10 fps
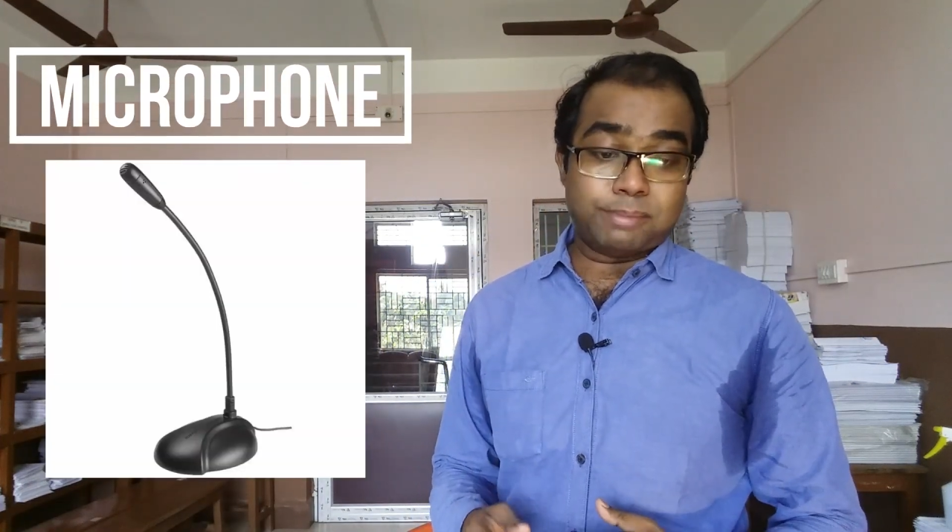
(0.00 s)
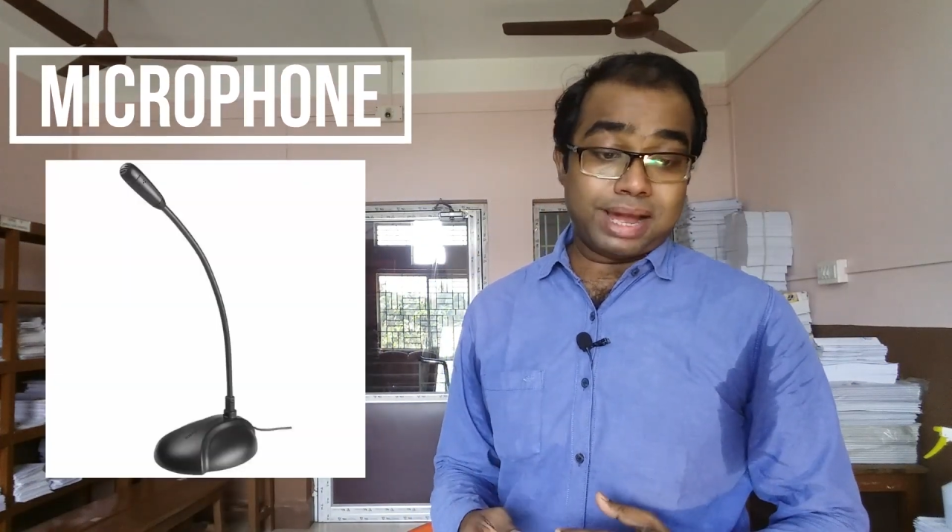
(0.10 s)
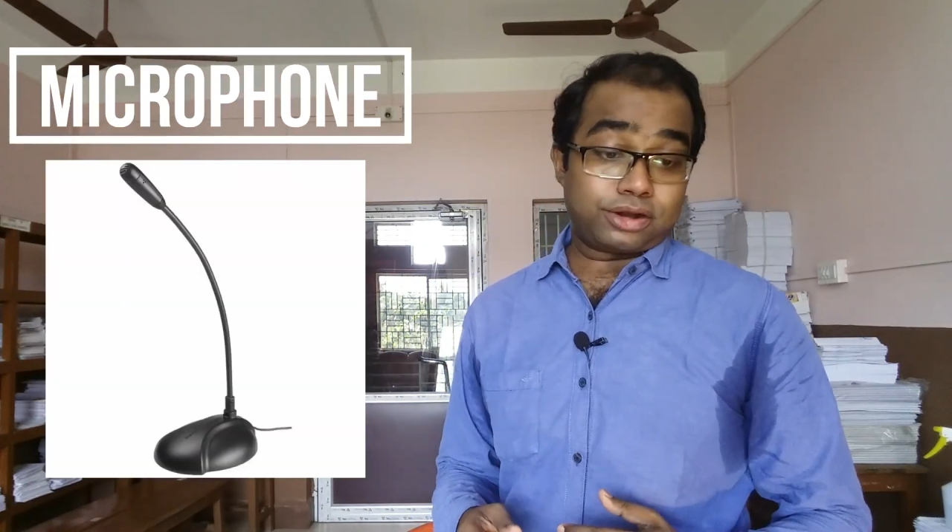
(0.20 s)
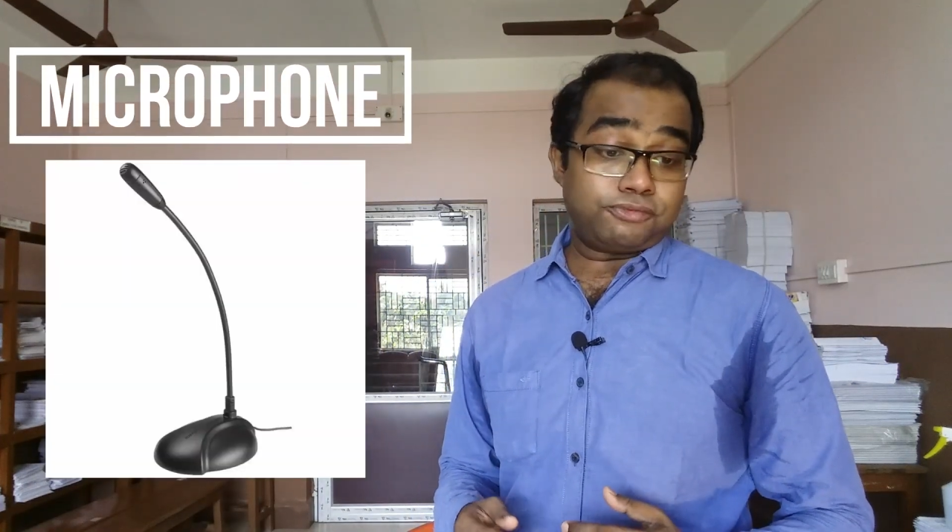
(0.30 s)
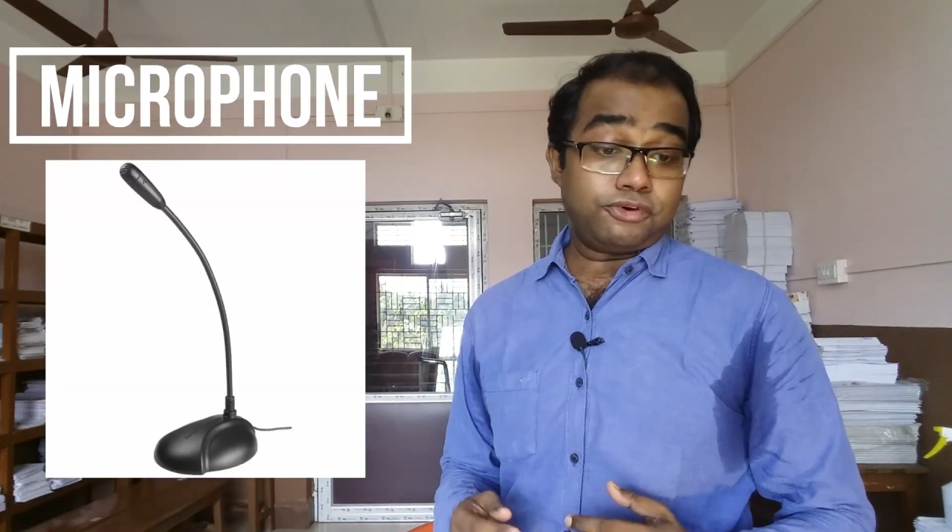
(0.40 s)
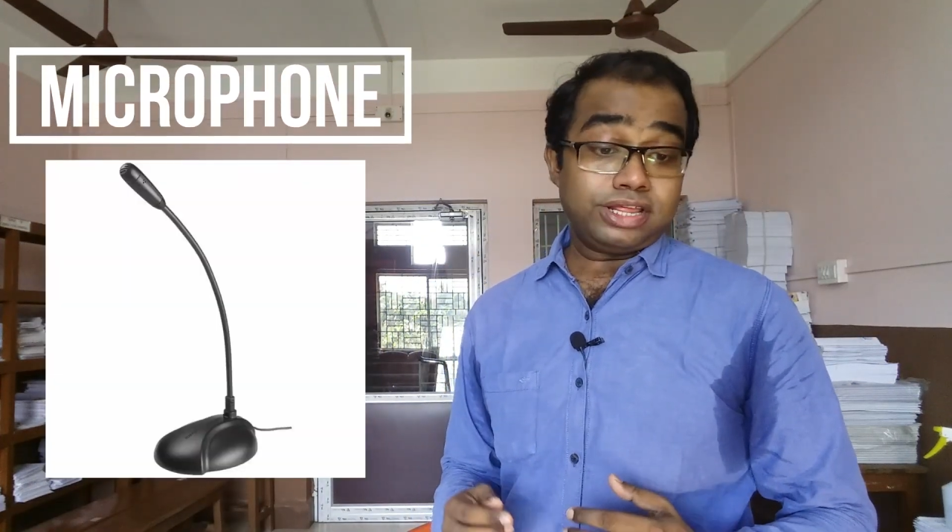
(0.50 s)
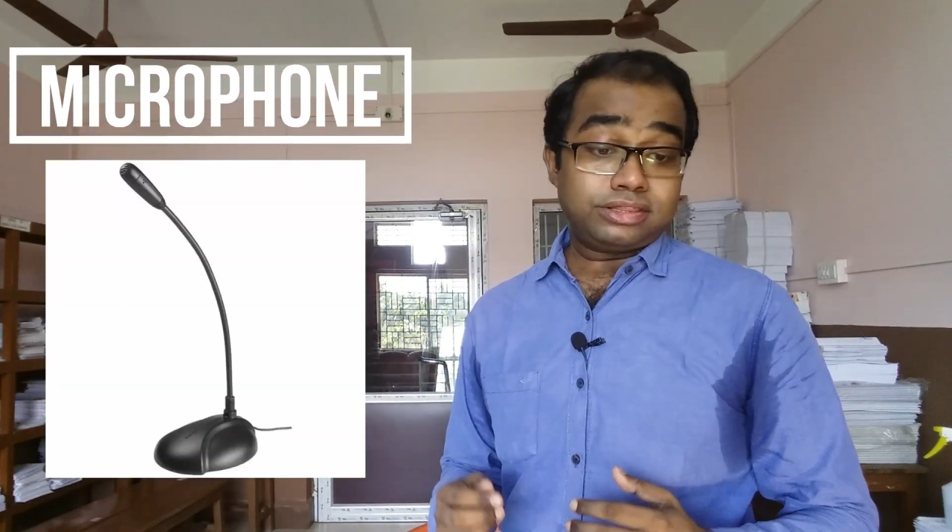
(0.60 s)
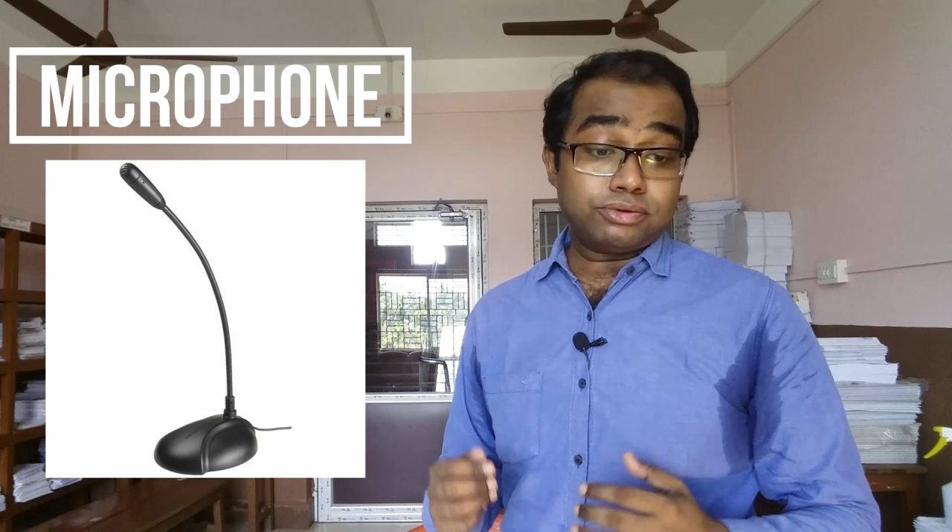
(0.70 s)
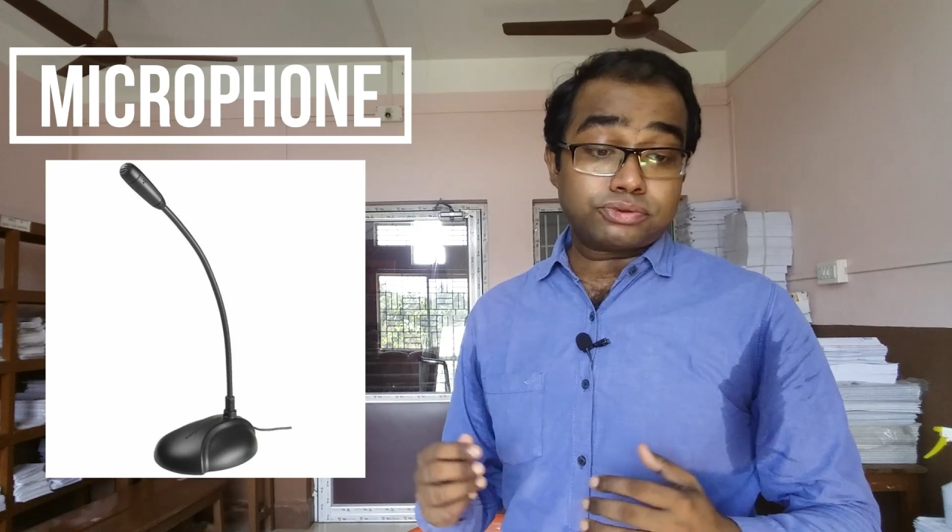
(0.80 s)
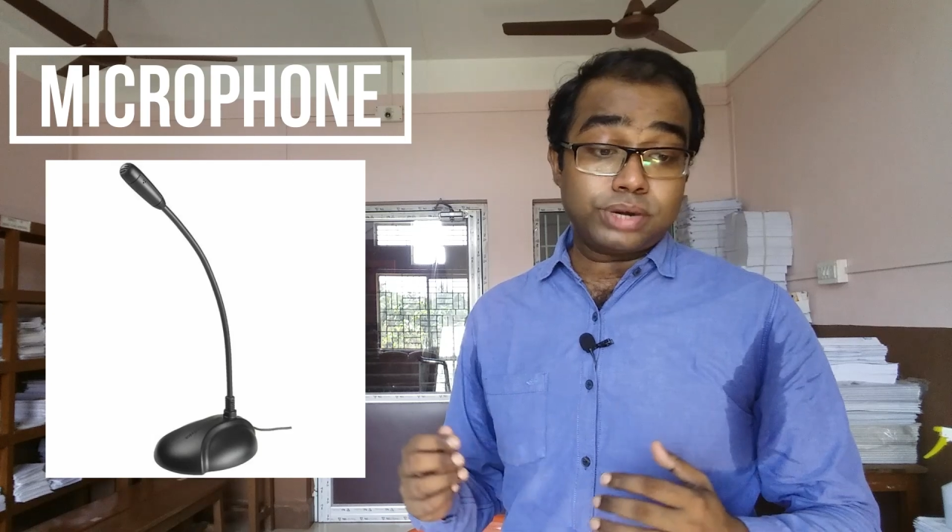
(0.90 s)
microphone is used